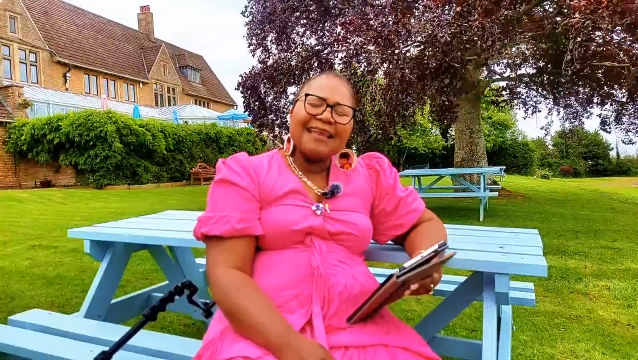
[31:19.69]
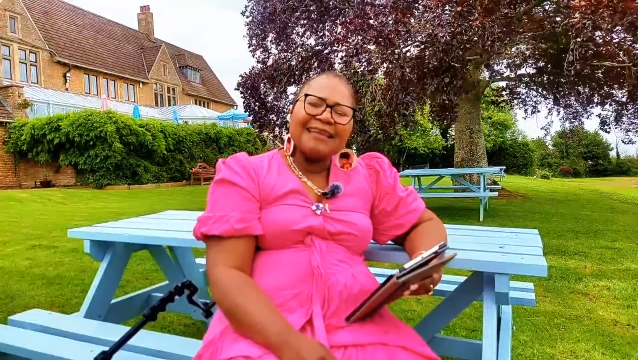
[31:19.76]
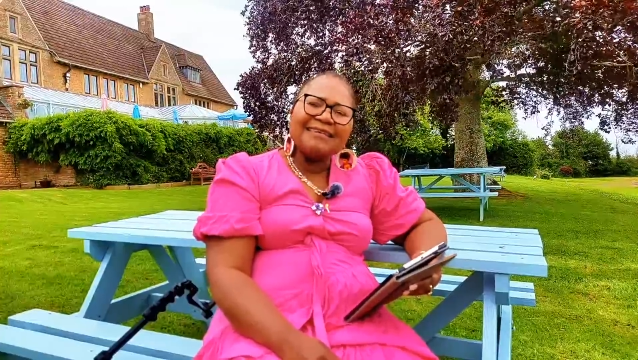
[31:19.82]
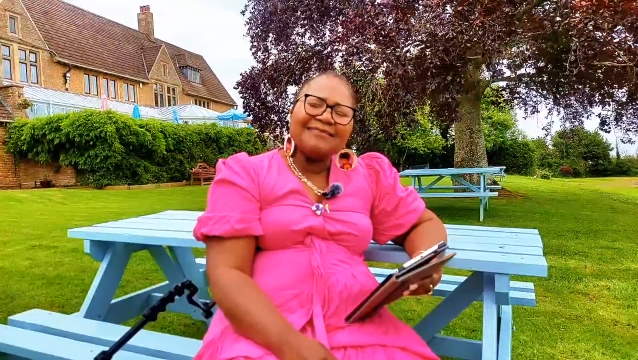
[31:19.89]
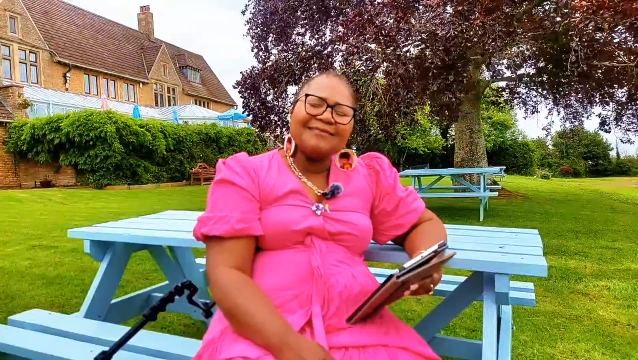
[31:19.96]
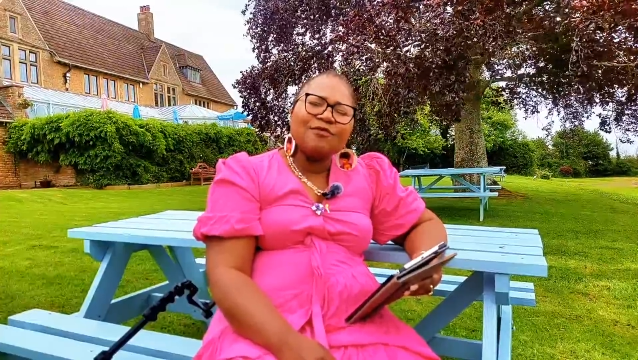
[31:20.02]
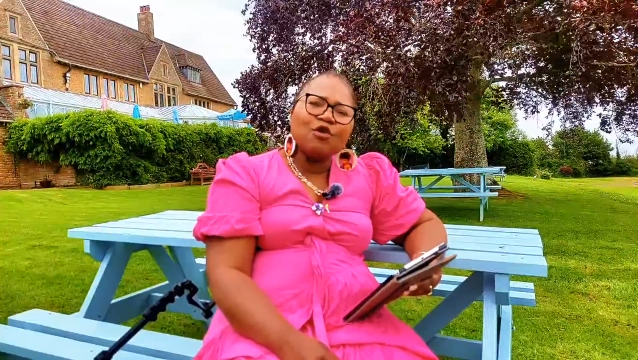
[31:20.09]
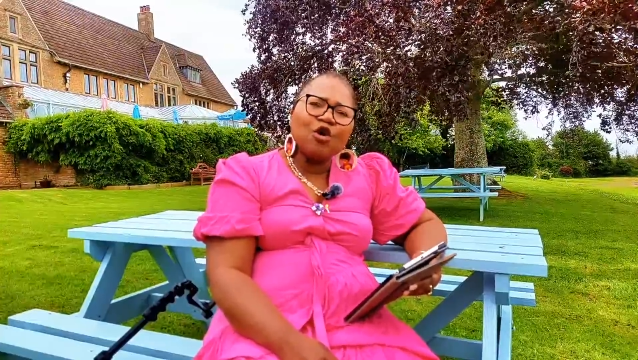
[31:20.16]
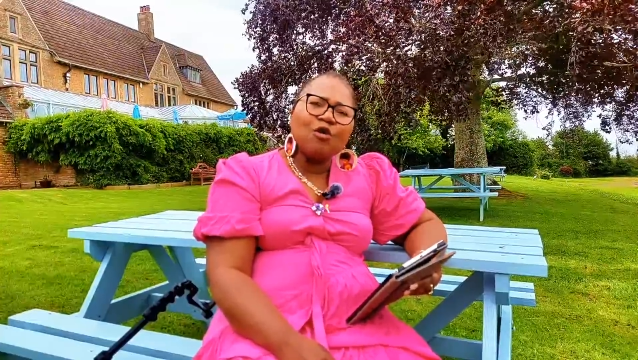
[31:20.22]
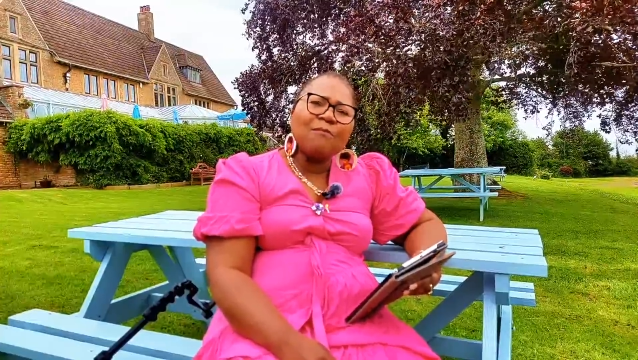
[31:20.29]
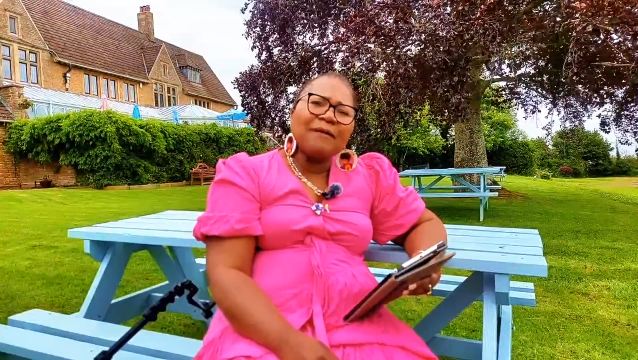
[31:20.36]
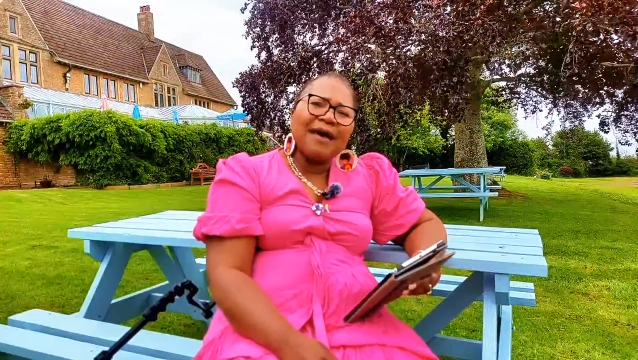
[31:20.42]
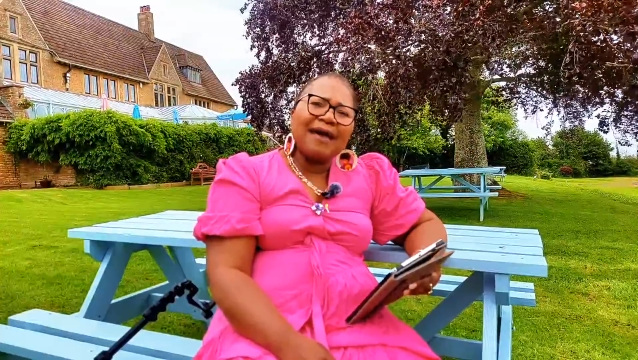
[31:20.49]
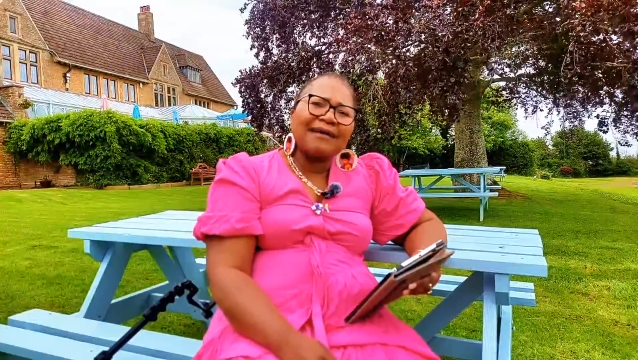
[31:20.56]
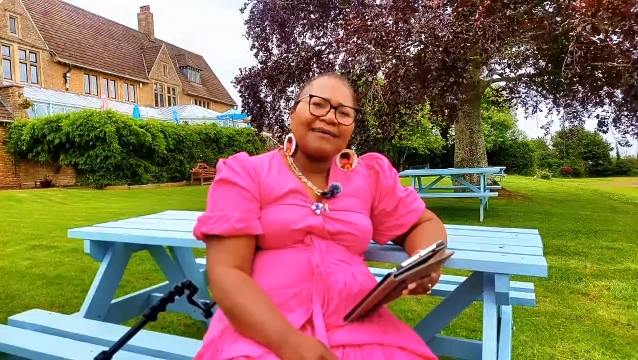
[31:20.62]
Let's go
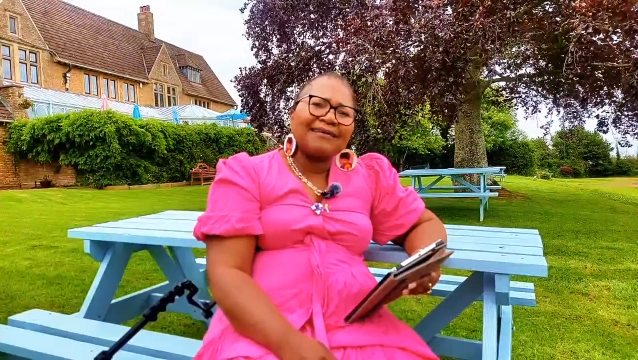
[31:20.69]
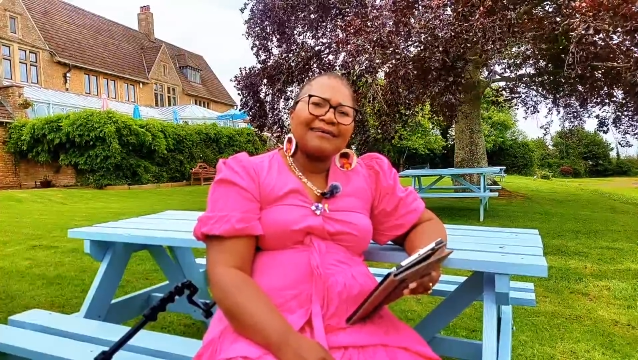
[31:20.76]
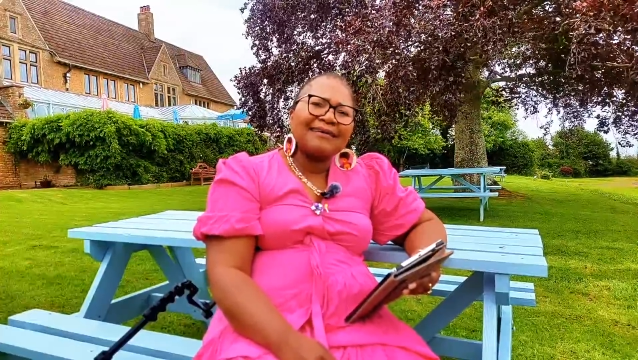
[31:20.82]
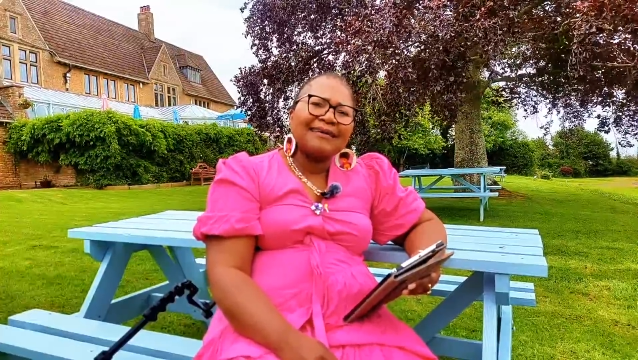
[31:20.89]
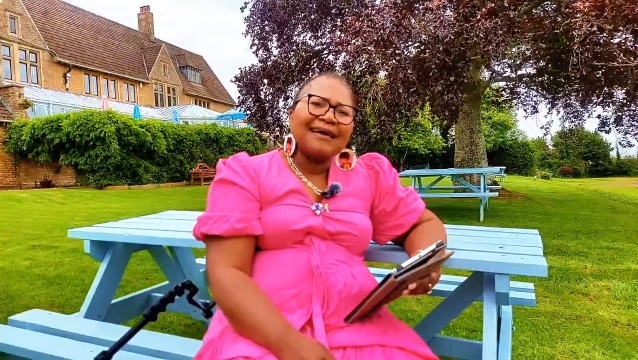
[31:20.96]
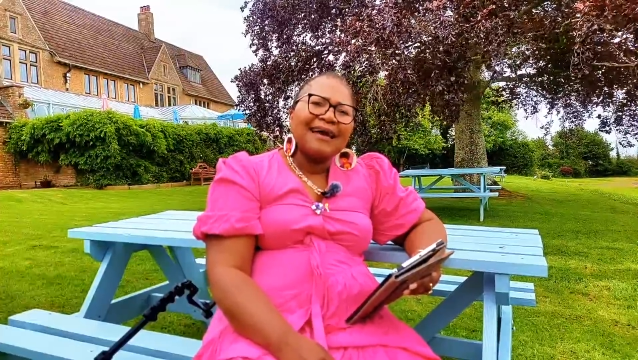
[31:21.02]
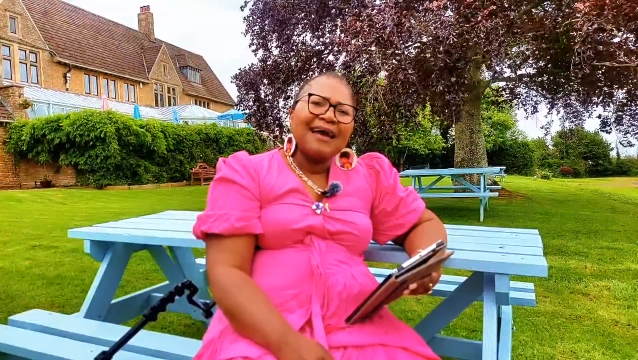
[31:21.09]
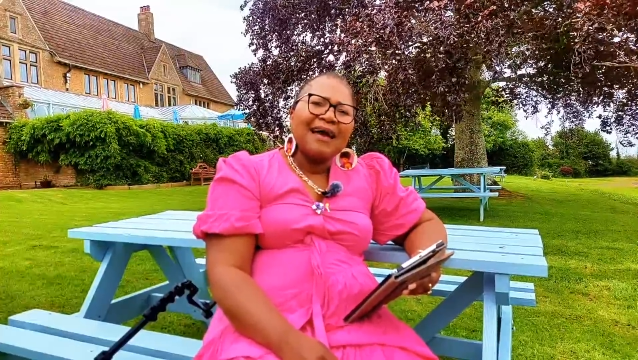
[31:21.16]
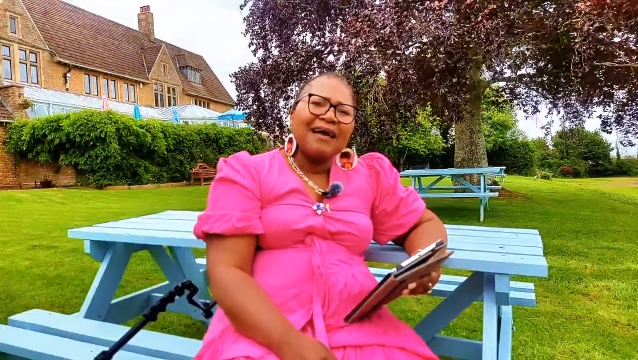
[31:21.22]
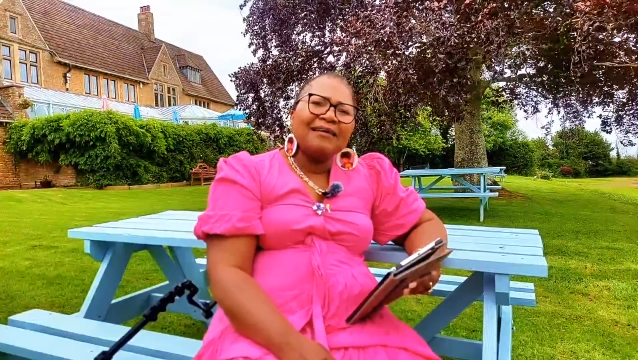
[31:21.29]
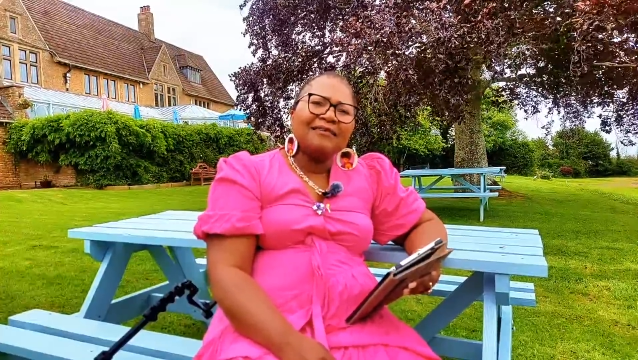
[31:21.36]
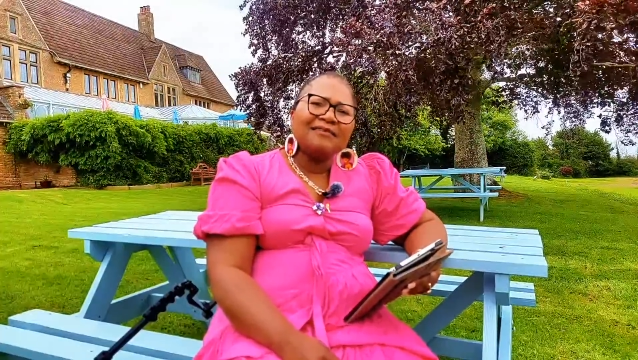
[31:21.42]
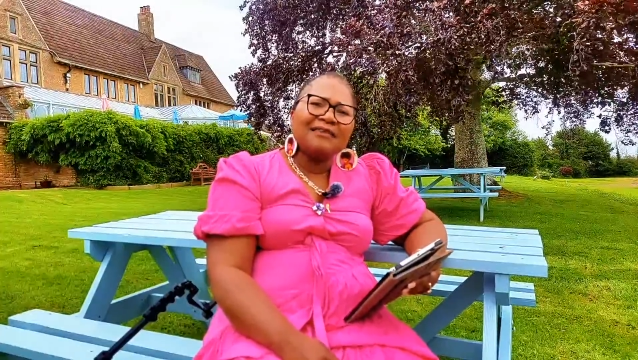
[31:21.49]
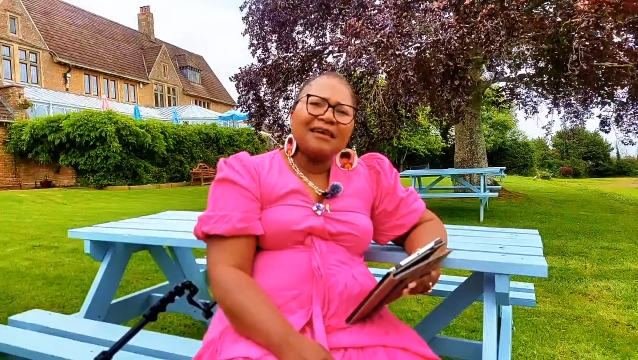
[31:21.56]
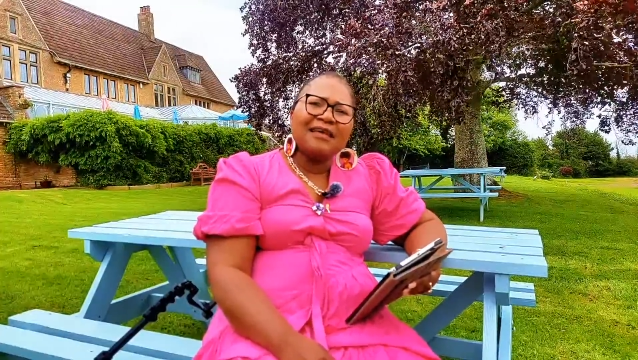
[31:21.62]
back
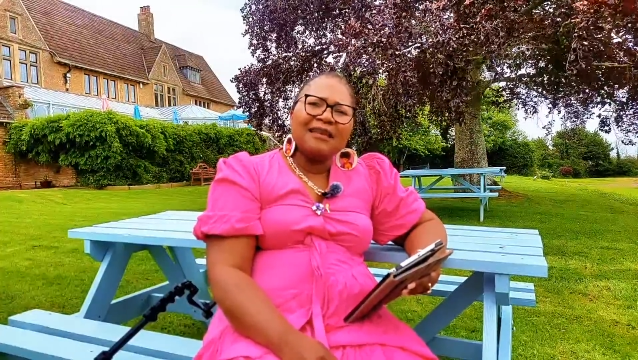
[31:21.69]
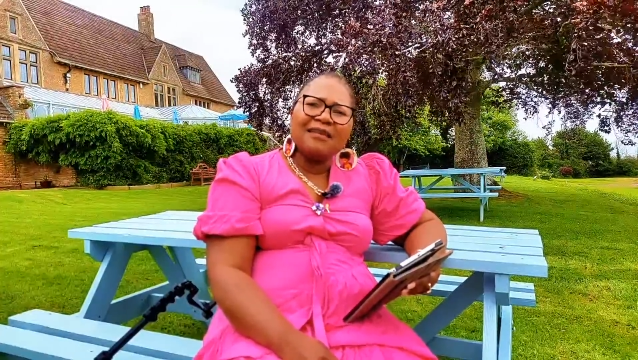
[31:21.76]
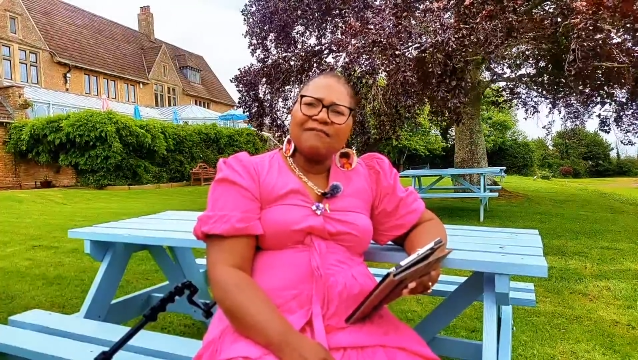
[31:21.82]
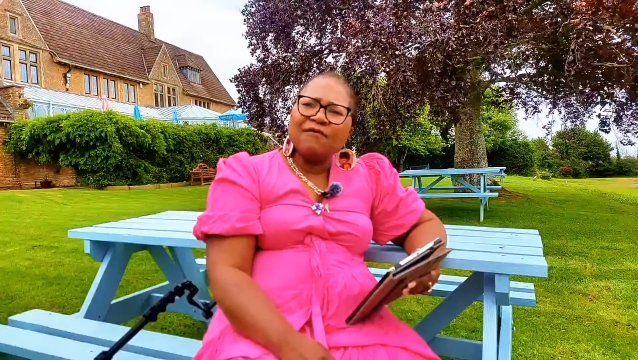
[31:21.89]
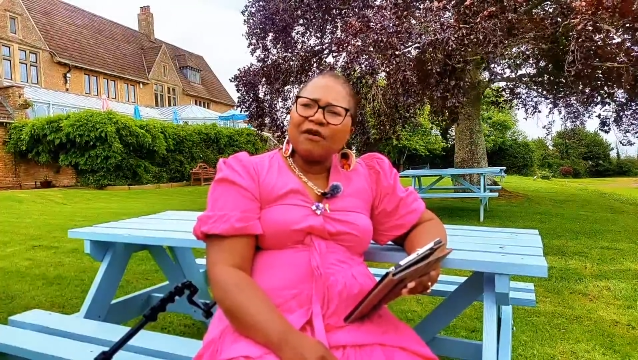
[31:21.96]
and live